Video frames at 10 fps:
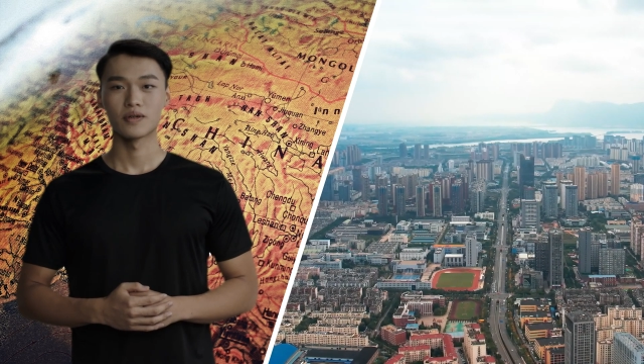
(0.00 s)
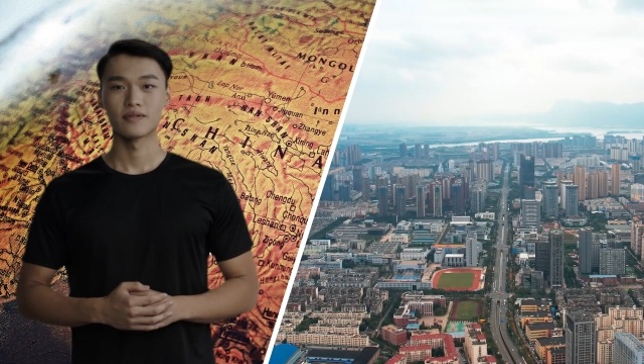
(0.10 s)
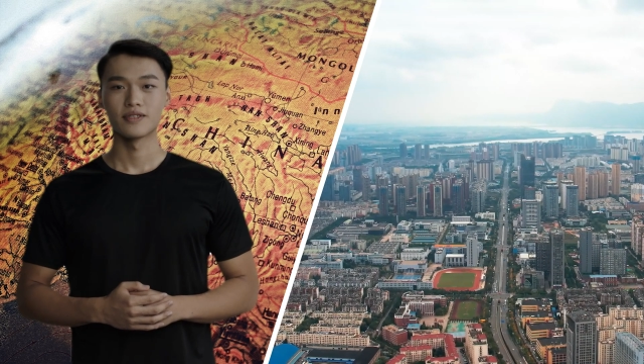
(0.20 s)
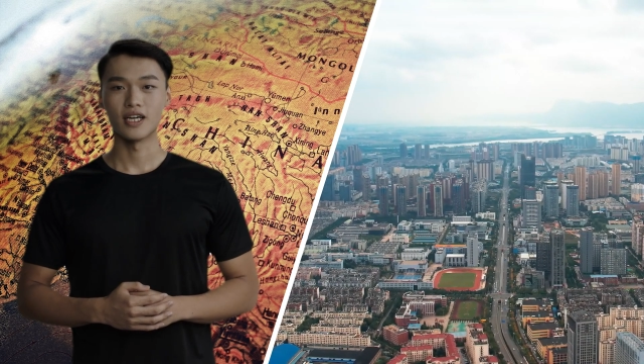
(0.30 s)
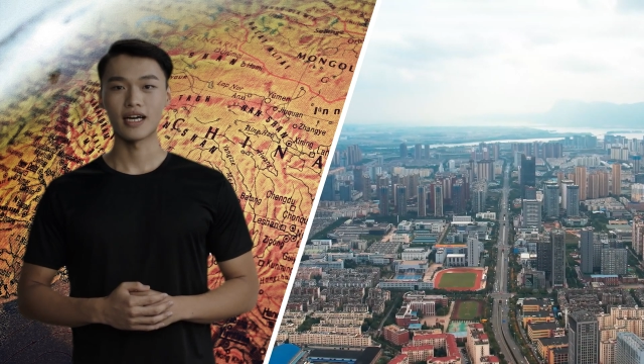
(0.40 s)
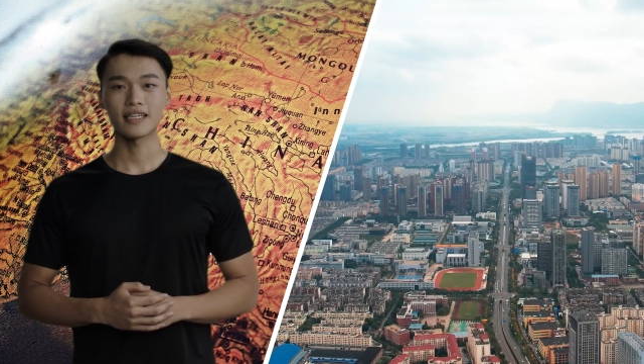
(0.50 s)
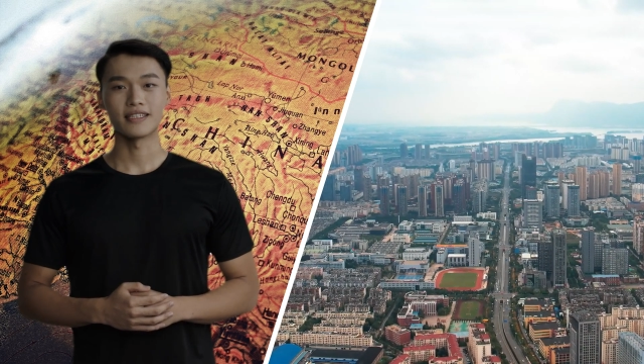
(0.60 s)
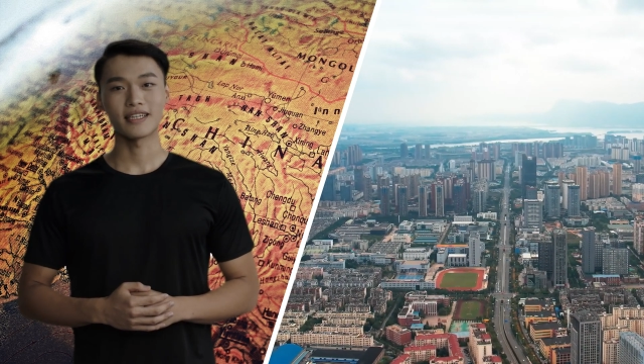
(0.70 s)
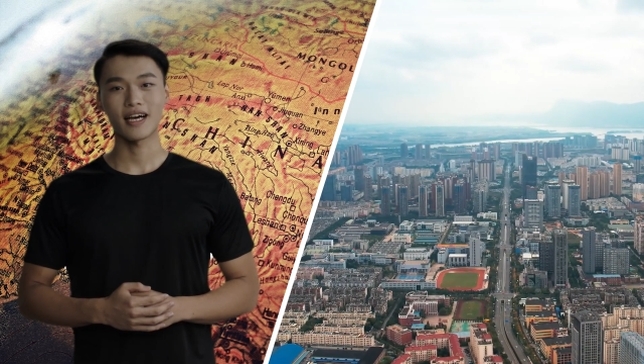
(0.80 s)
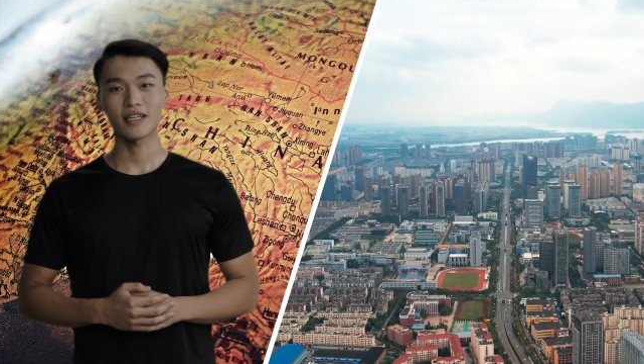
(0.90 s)
of
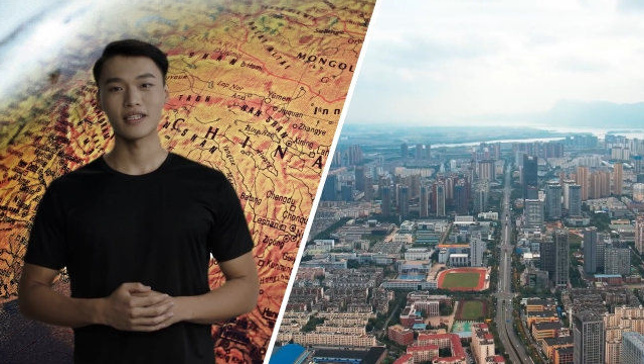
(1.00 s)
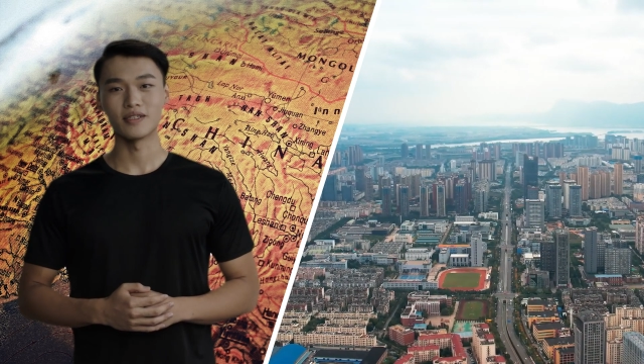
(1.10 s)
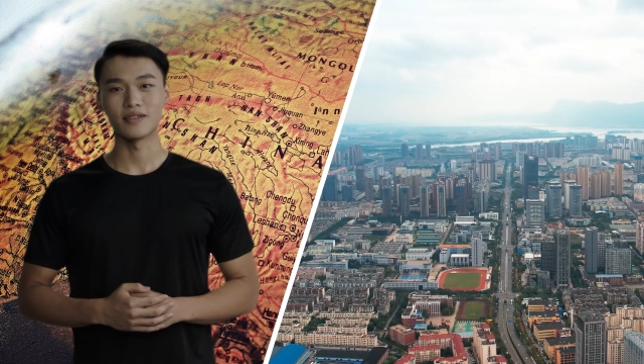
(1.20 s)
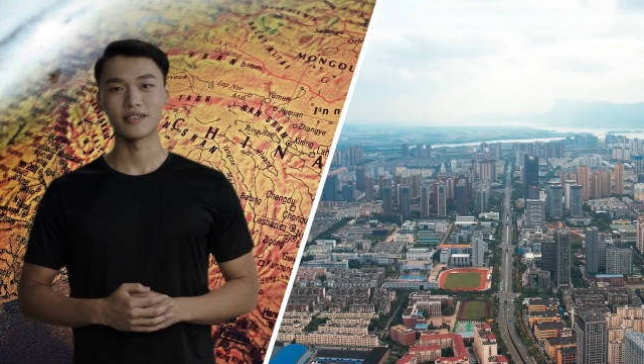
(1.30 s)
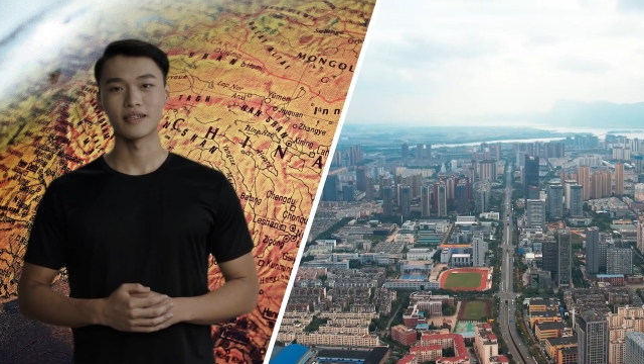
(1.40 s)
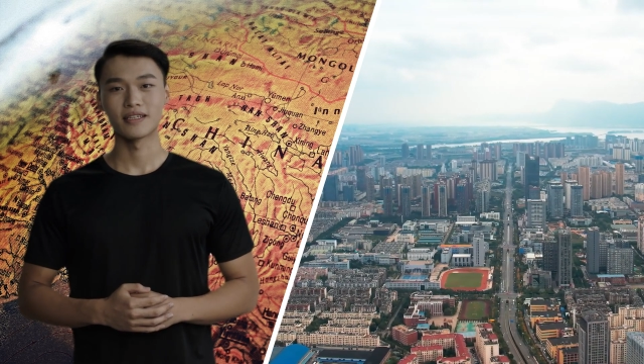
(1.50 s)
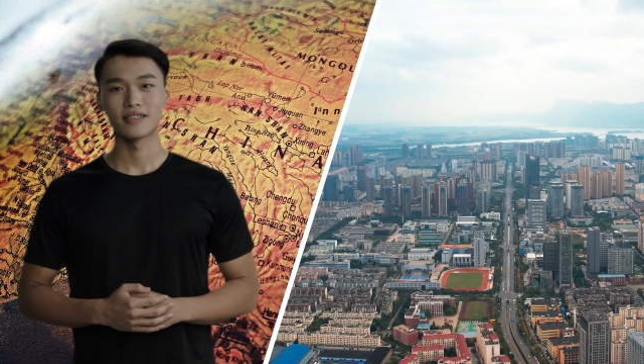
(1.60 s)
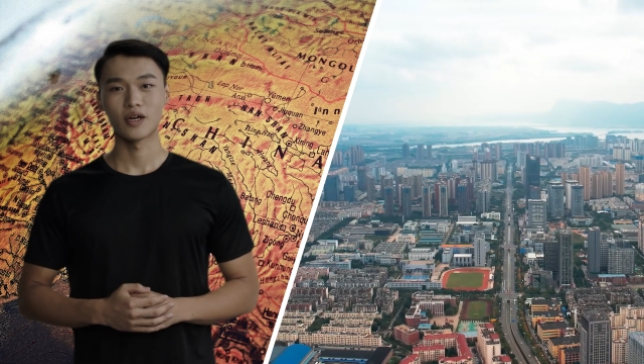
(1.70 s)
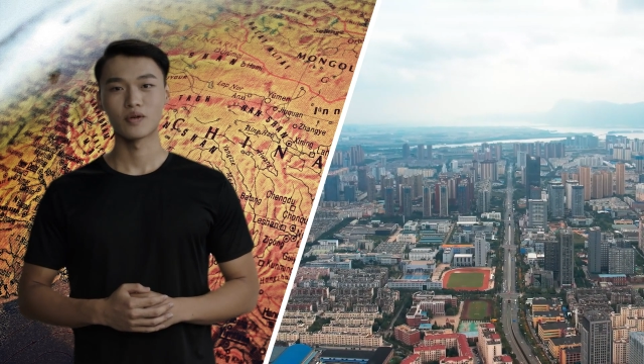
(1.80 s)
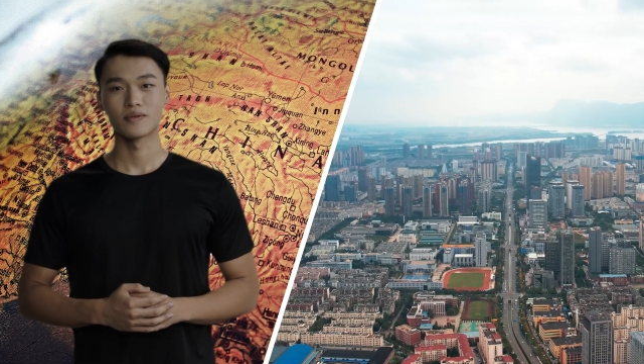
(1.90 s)
Chinese characters,
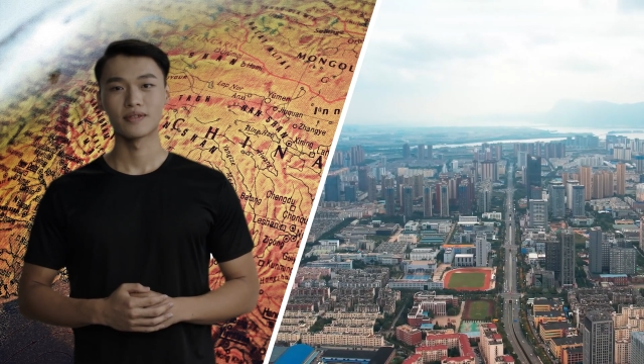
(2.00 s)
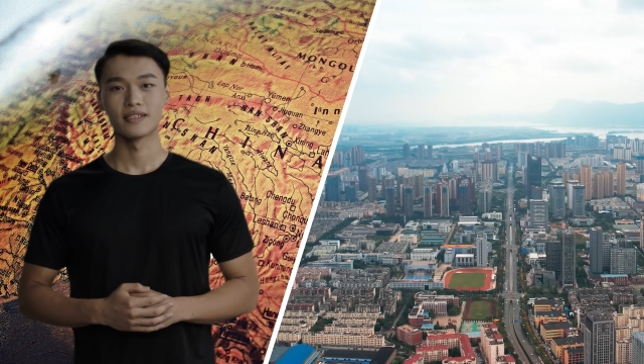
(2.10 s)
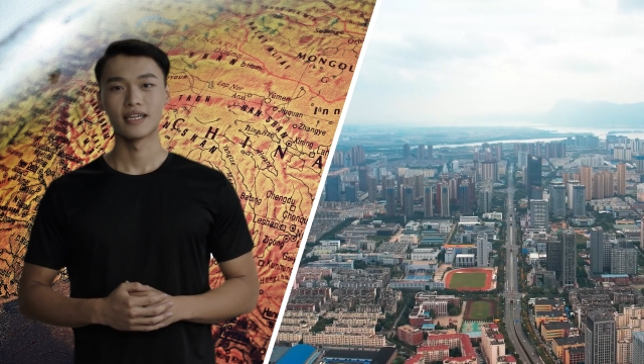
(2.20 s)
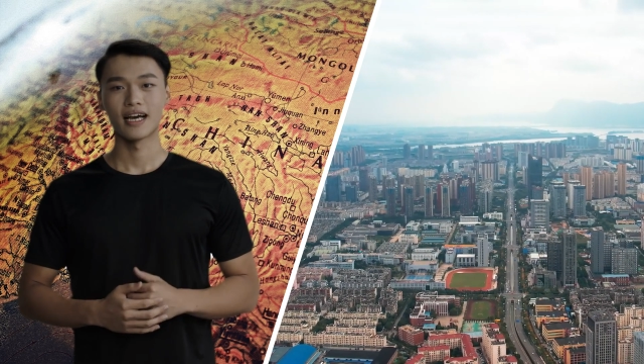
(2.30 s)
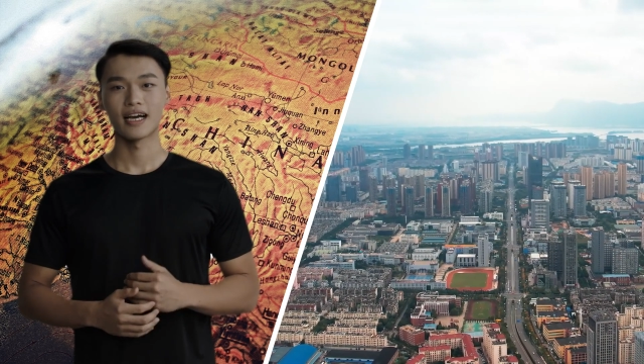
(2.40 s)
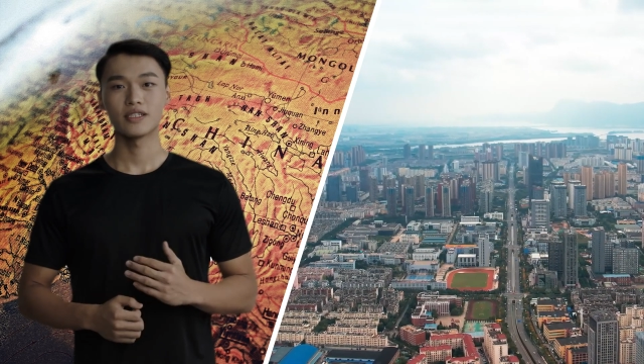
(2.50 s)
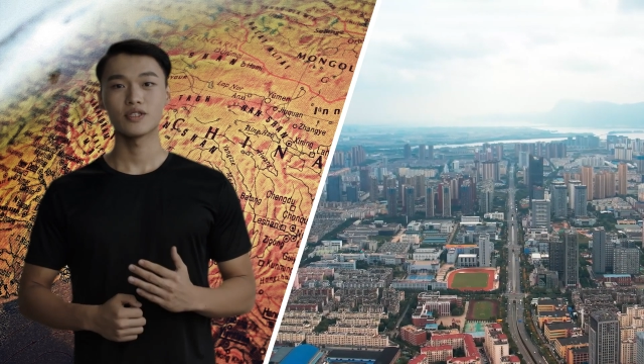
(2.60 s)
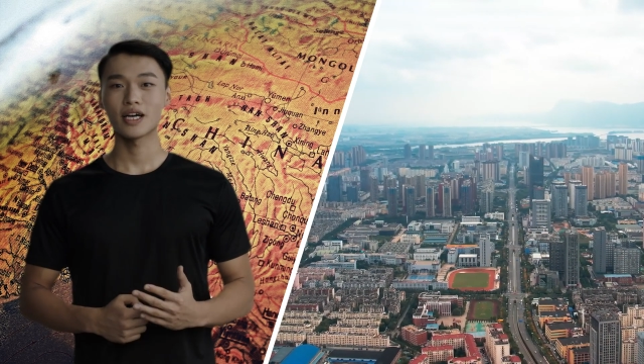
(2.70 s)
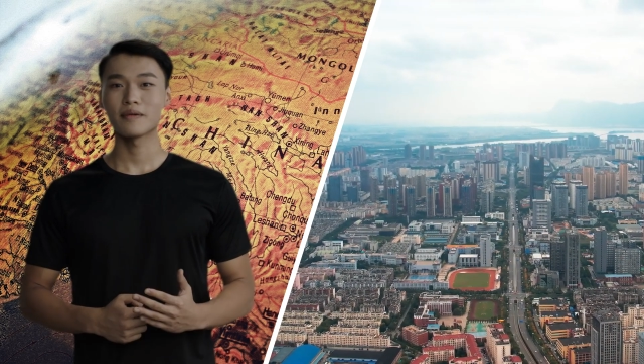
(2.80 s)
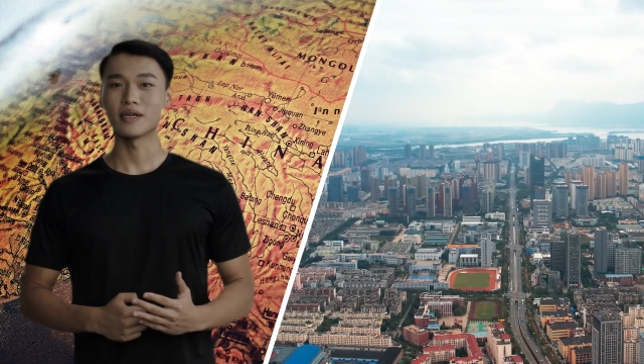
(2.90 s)
tones, and
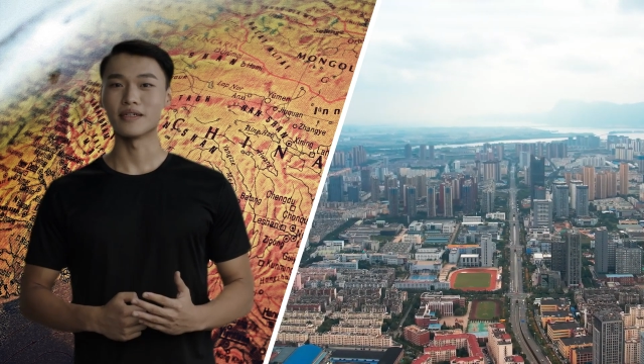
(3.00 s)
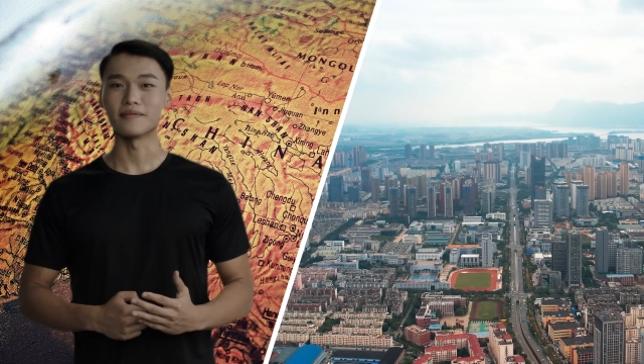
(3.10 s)
grammar.